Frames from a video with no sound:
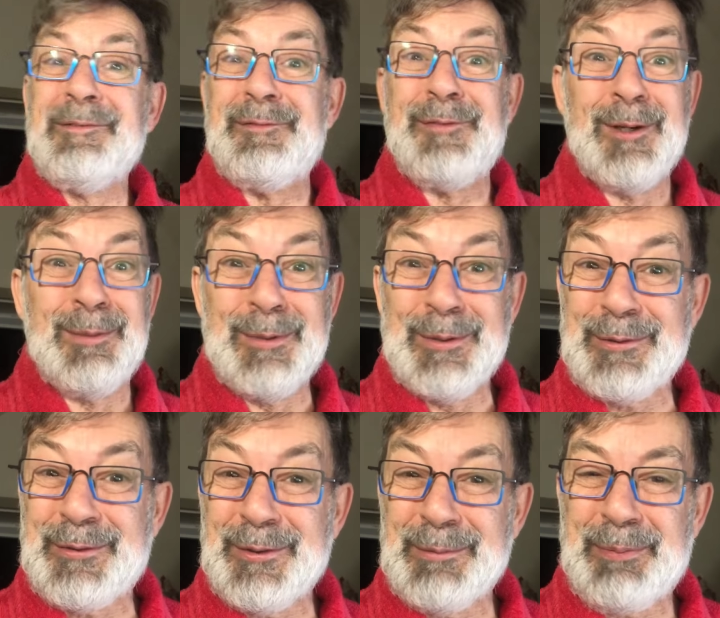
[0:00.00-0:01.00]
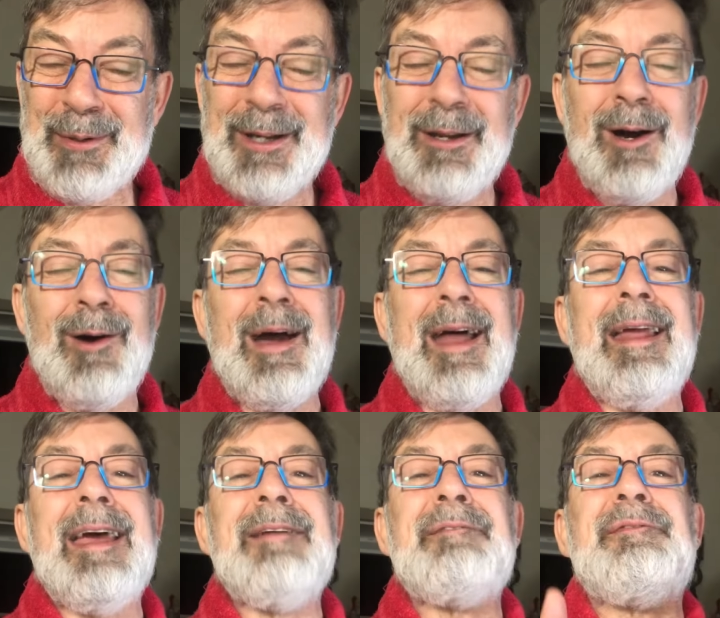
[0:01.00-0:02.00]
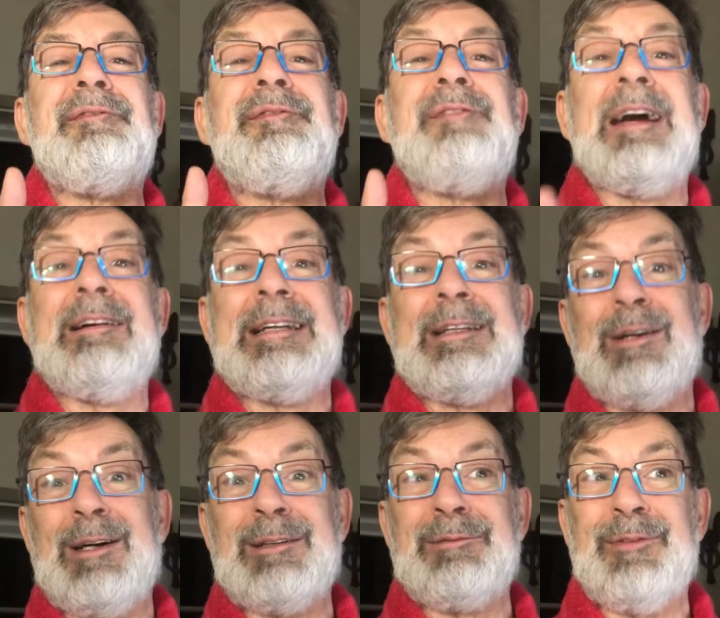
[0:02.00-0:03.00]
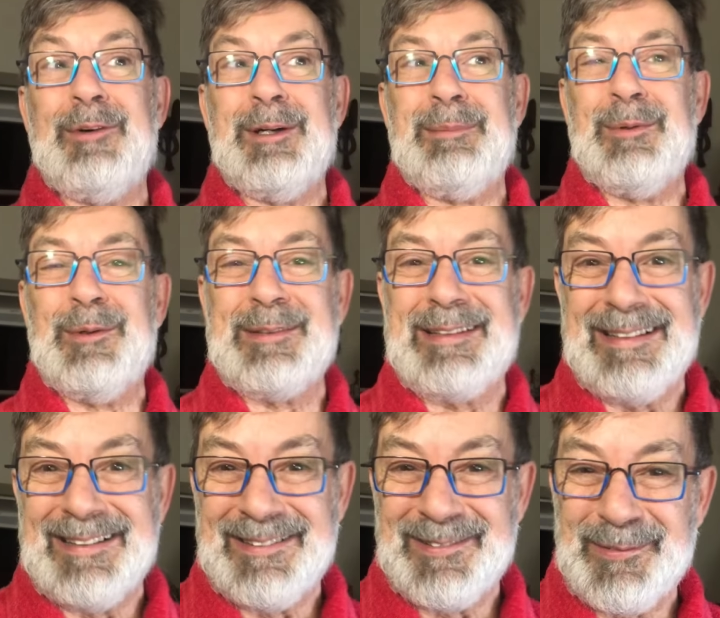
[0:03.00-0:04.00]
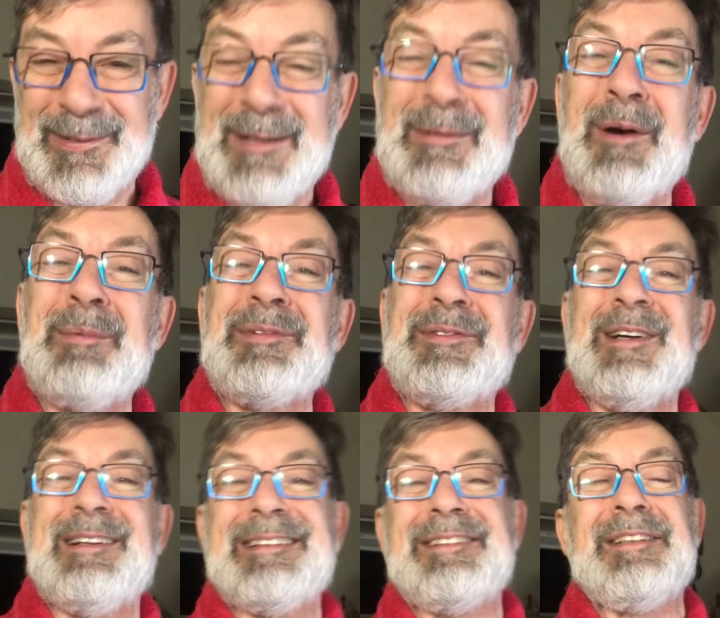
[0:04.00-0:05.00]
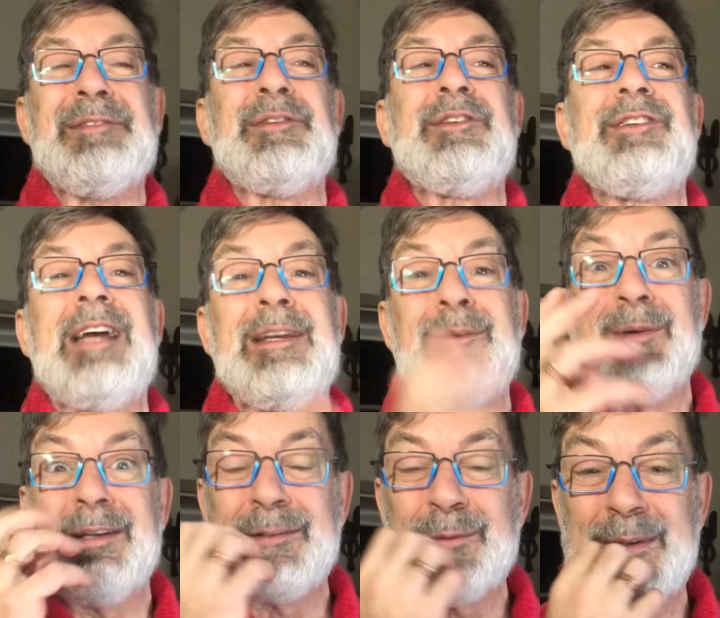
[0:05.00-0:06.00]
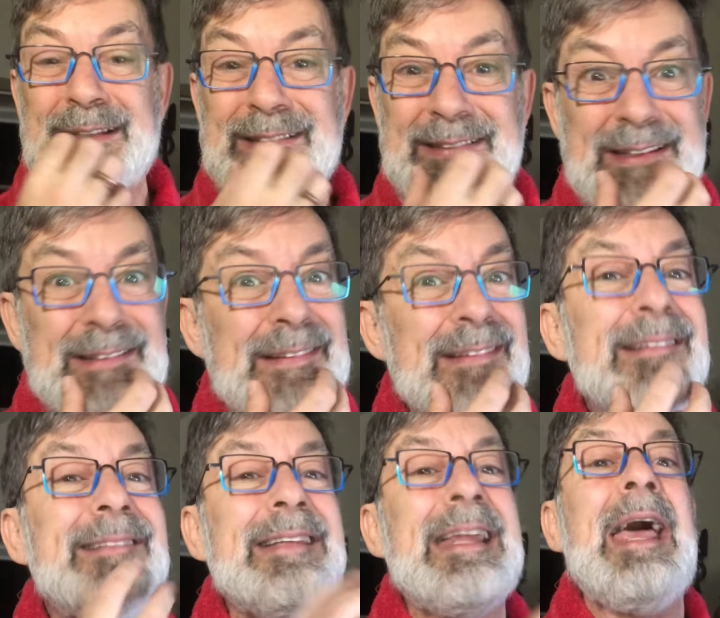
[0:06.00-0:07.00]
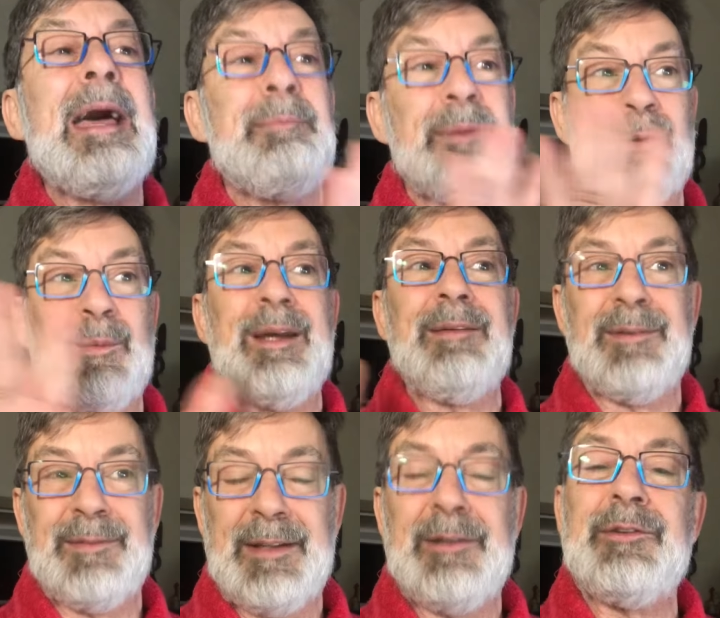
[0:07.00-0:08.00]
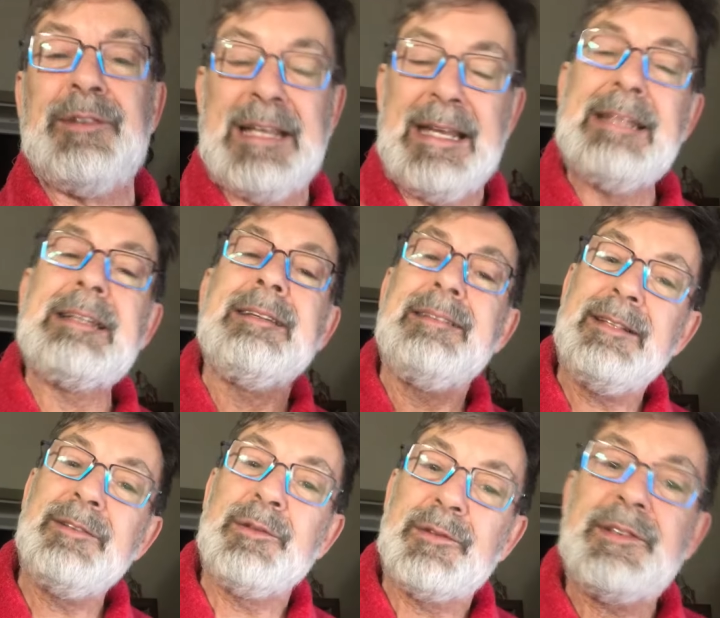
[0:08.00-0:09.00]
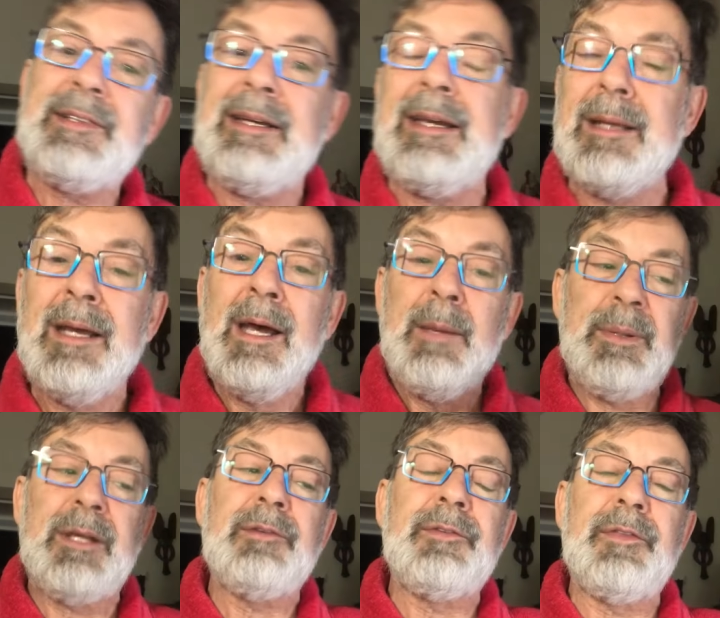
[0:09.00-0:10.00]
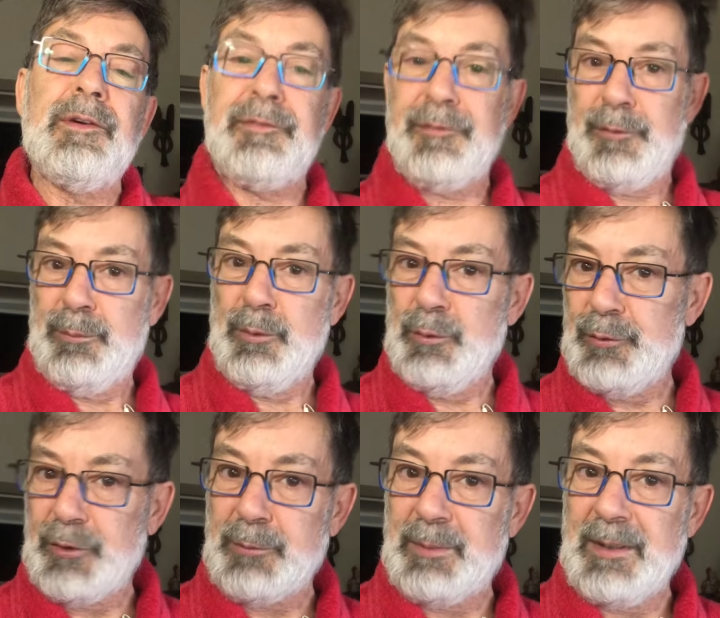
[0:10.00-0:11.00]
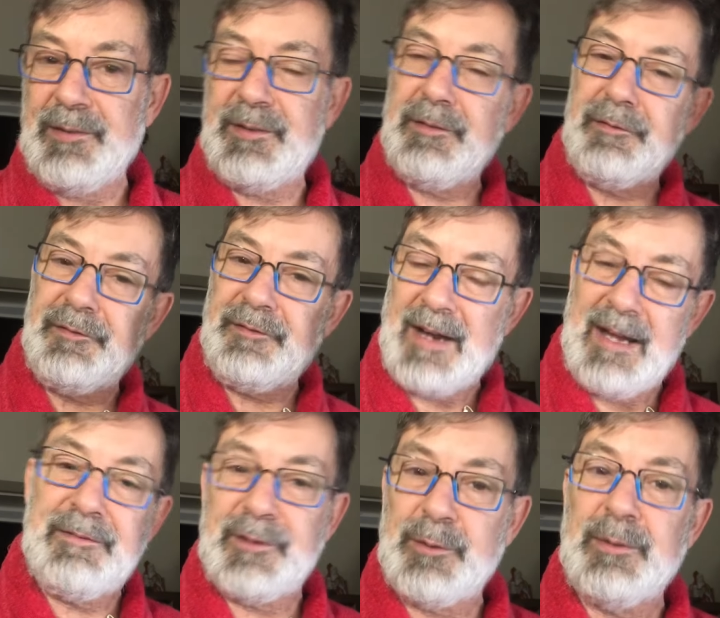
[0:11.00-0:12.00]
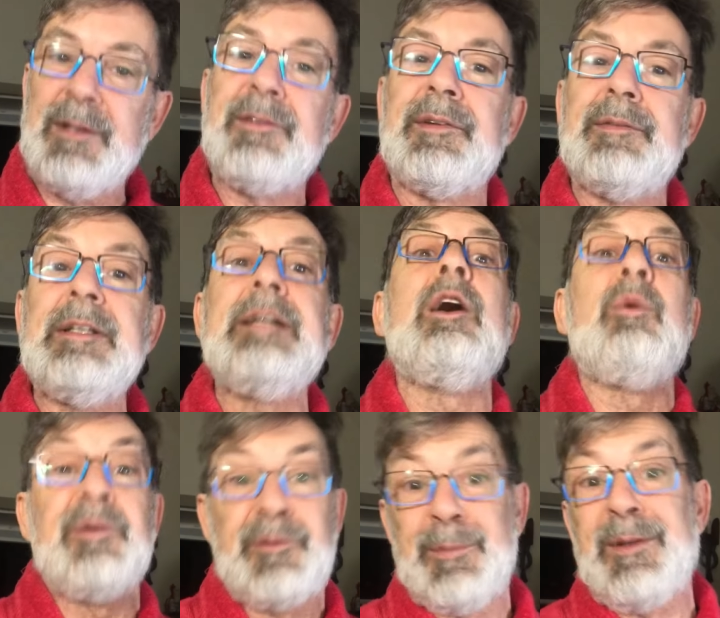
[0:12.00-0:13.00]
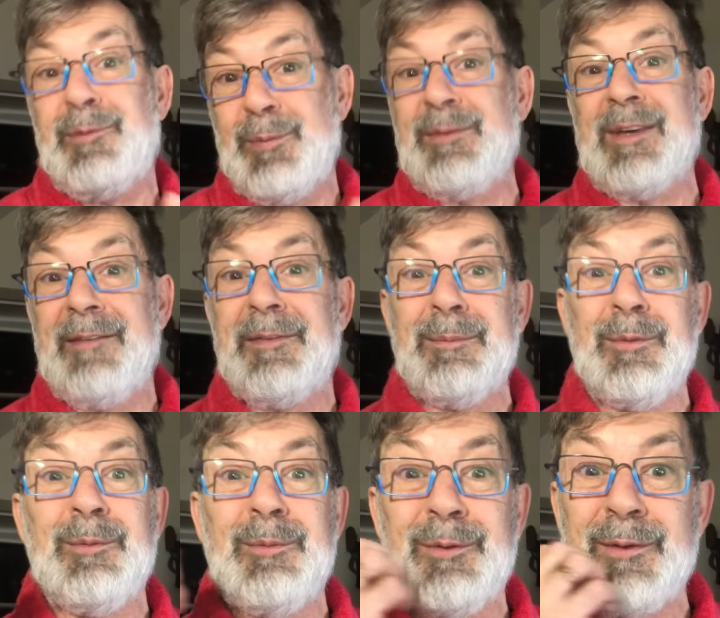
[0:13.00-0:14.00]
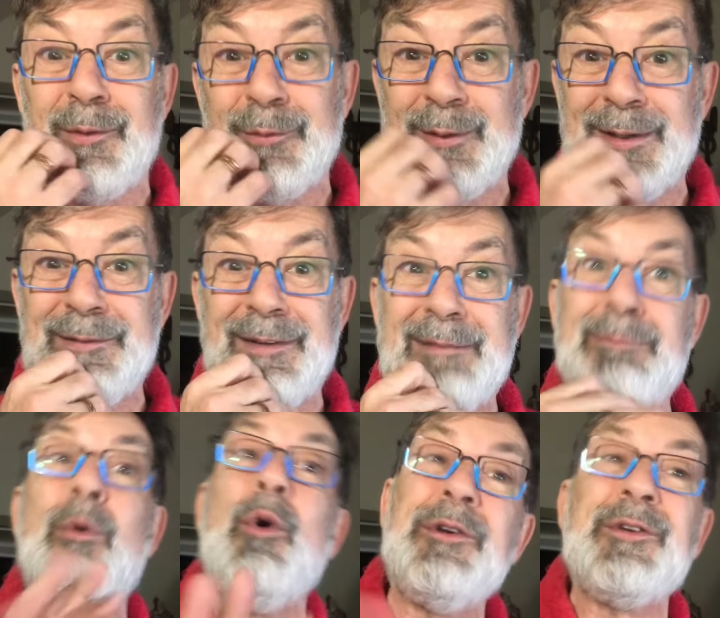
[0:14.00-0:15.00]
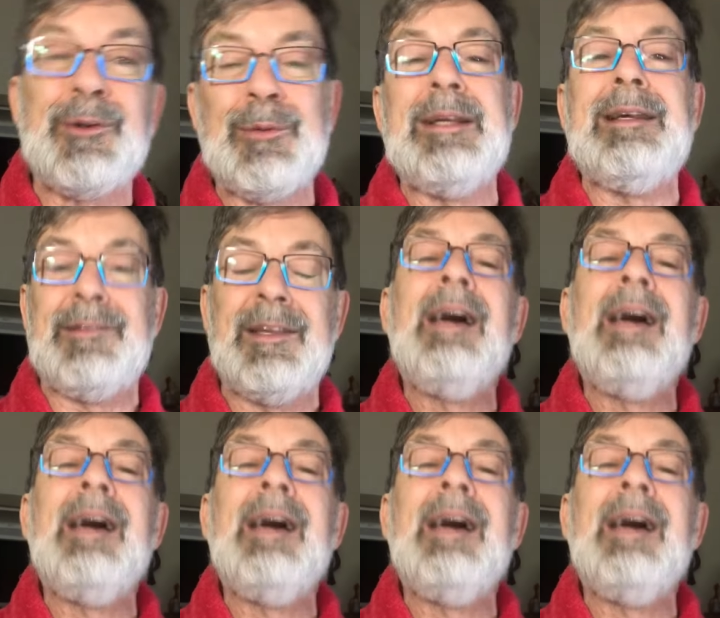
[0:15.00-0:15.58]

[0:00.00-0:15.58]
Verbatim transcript: Full Moon 2.0 and a very long Void Moon, kids. Red Robe Astrology for January 26th. This is an epic wave of energy, and it continues today because the full moon took place at 5 degrees of Leo, which means we've got the moon moving through 25 more degrees.